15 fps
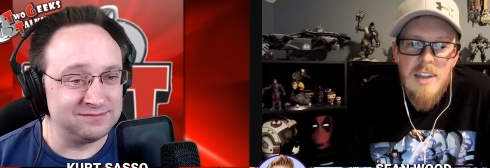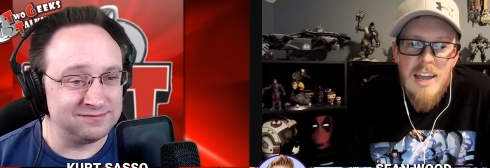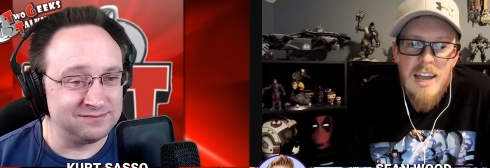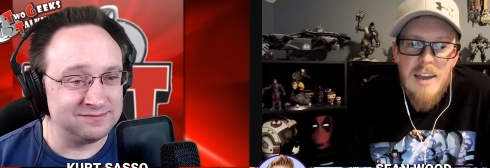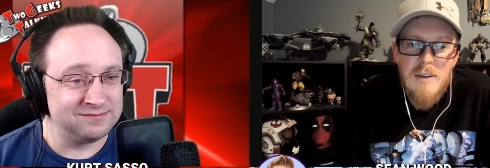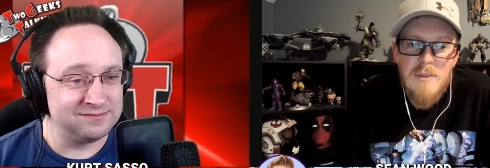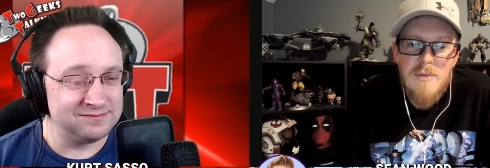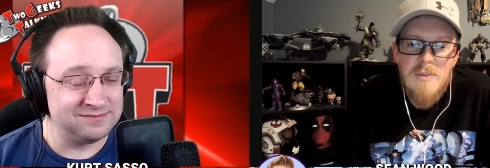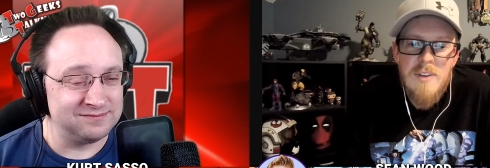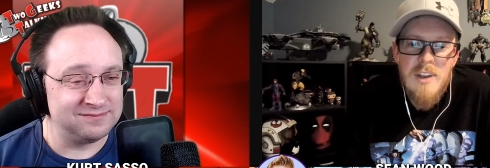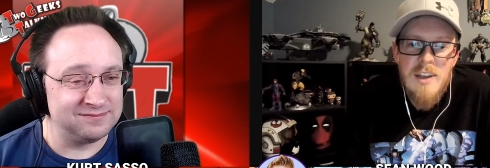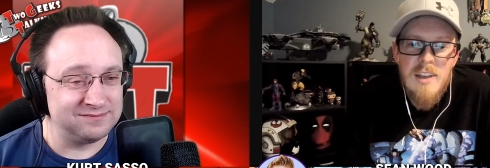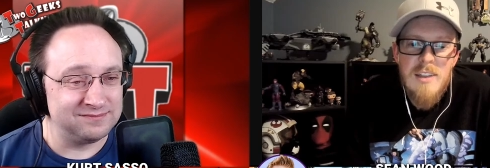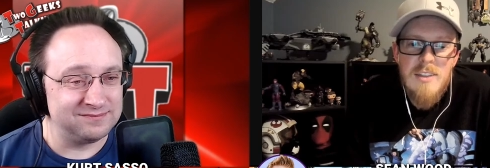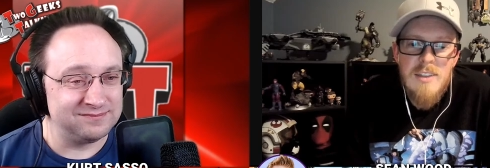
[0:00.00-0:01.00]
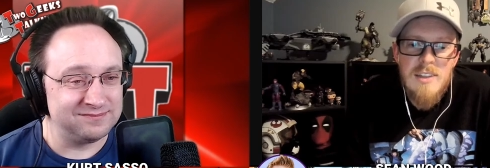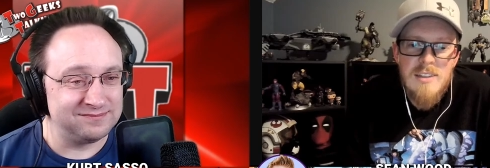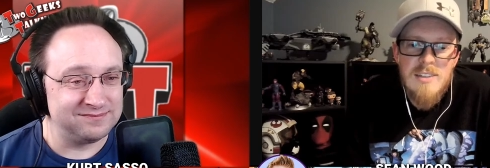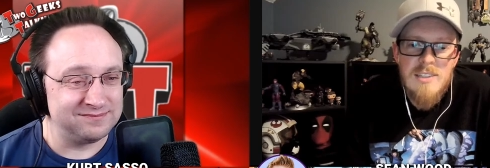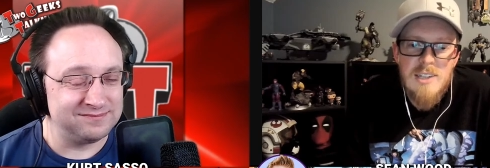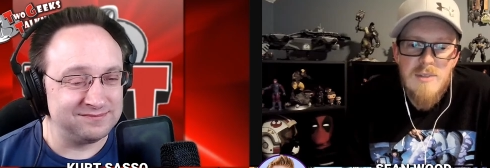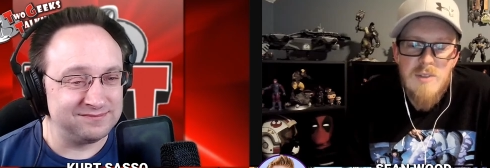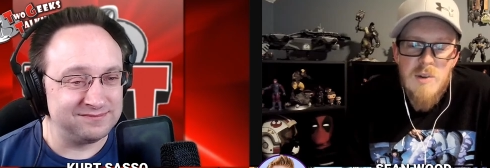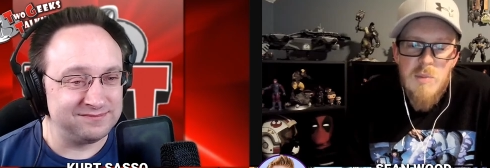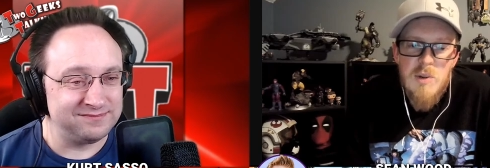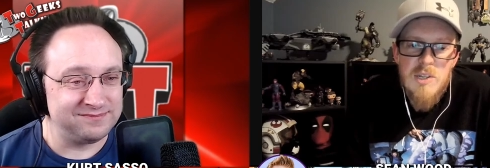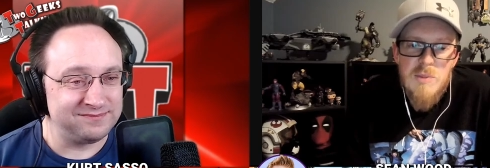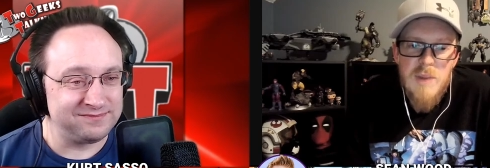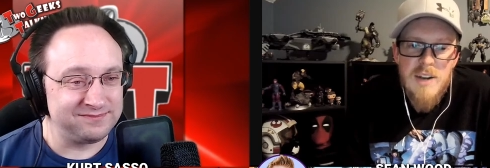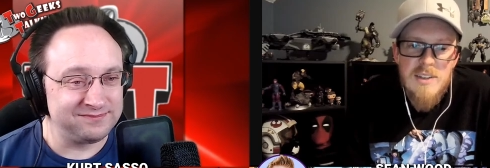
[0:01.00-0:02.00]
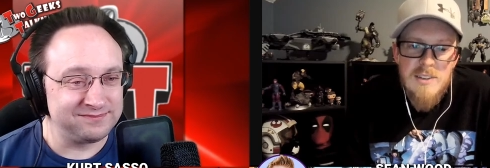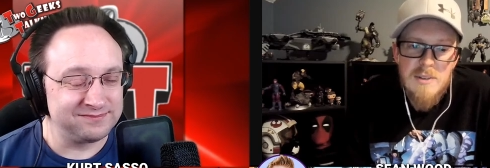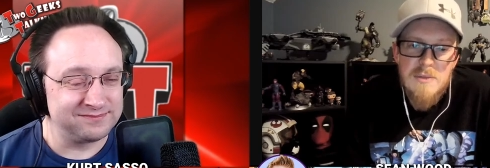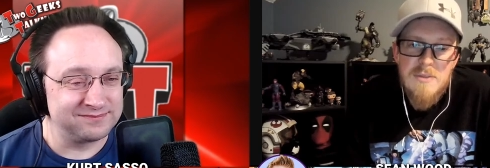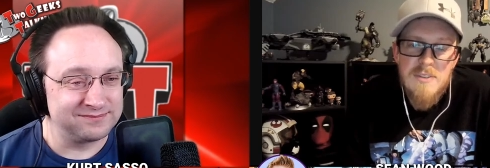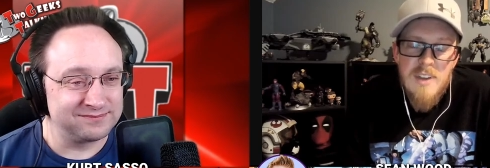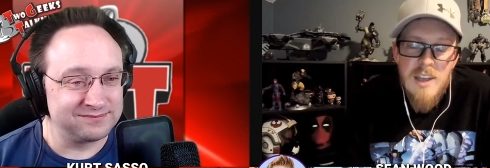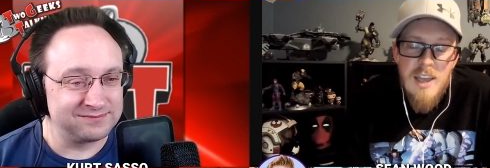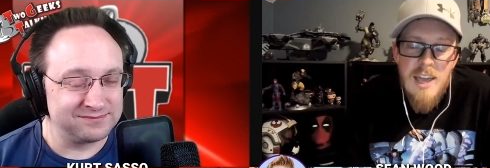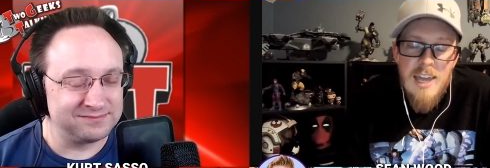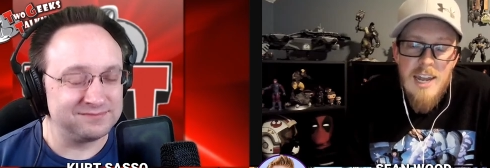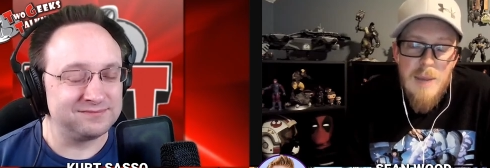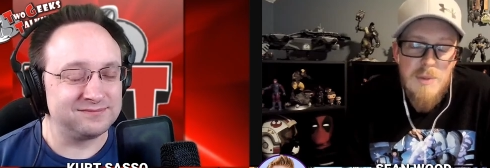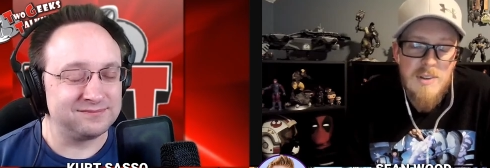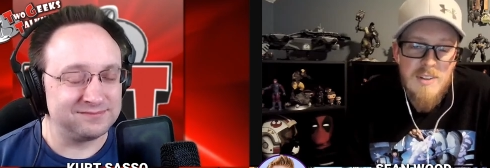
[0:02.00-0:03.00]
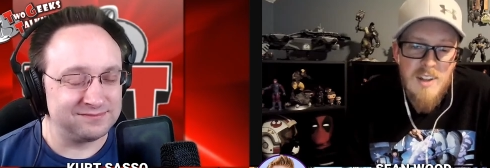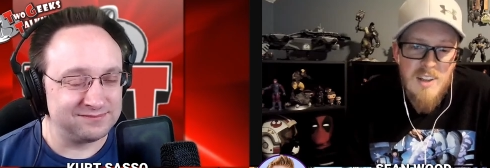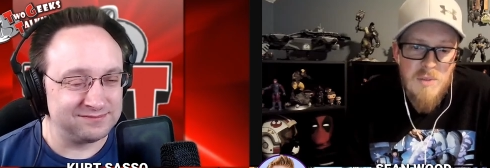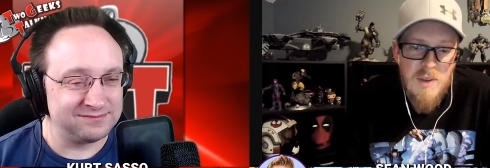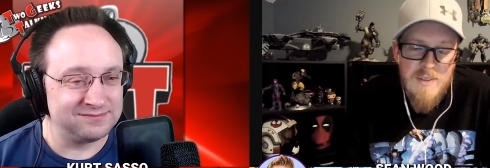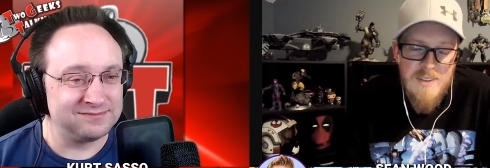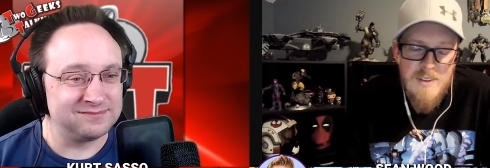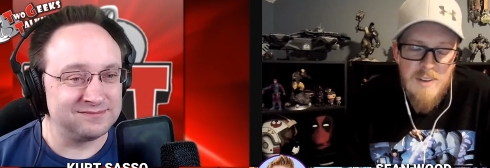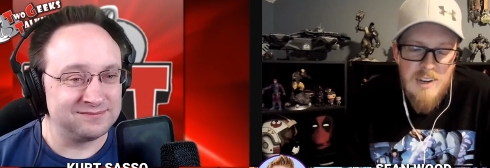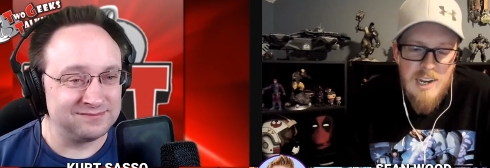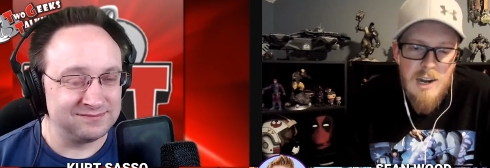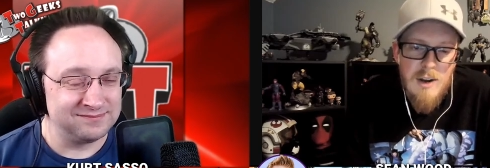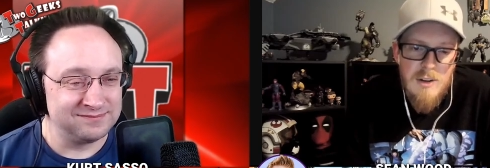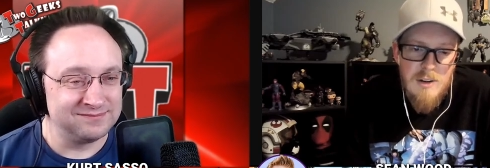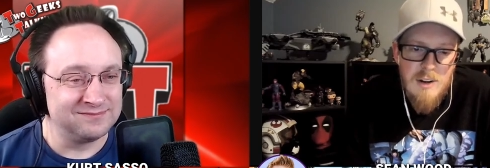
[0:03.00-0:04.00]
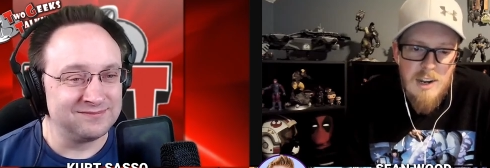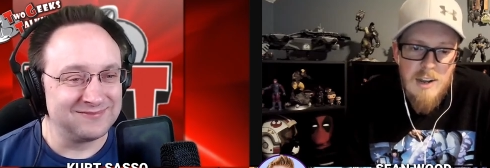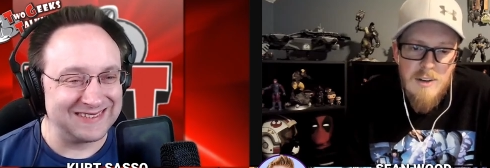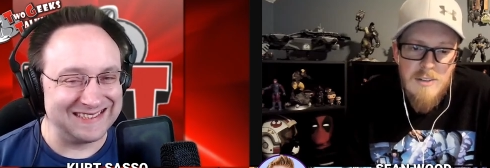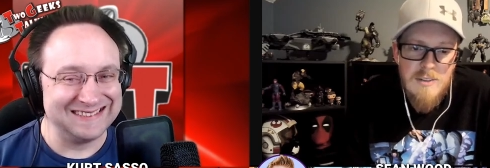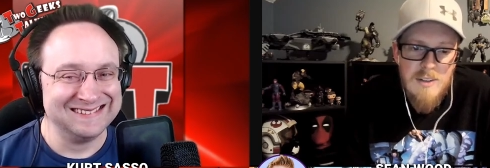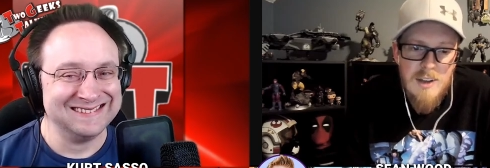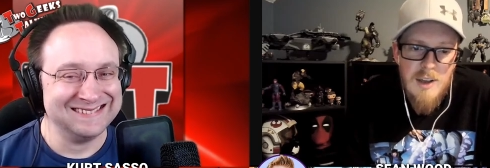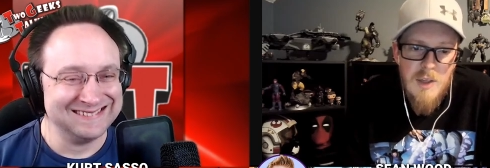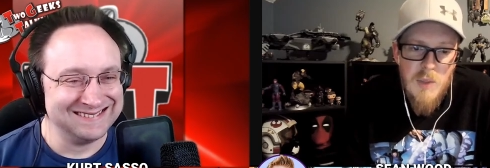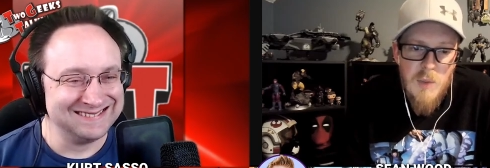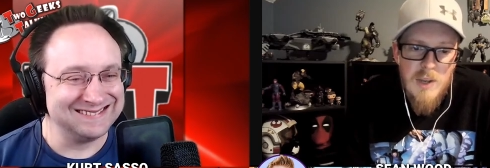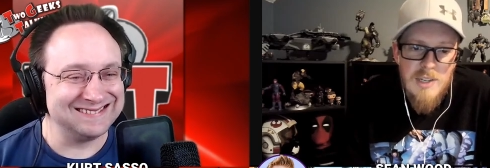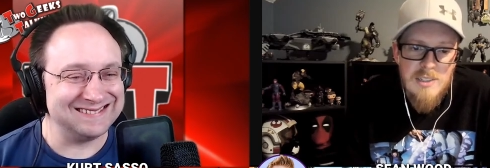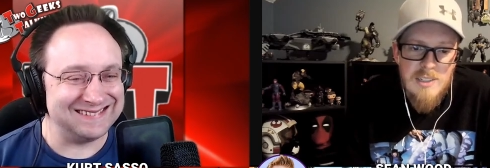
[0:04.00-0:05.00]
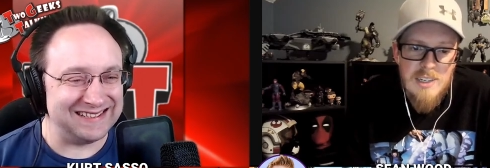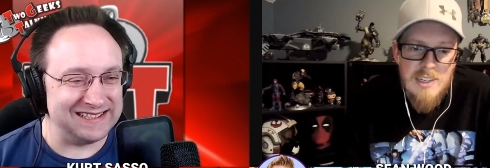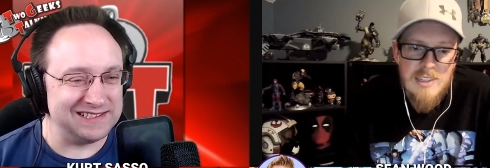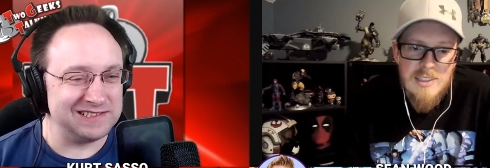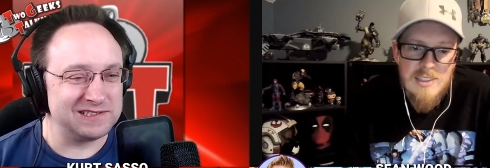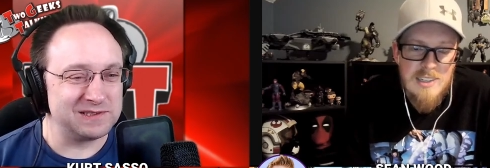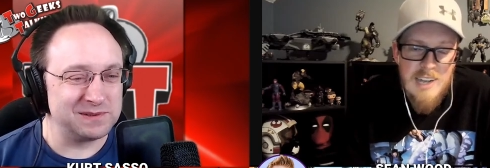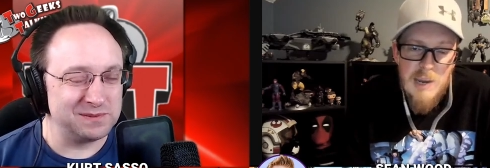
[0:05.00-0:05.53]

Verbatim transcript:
Speaker 1: to have this different perspective. And Epsilon's my favorite character now, the way she is. And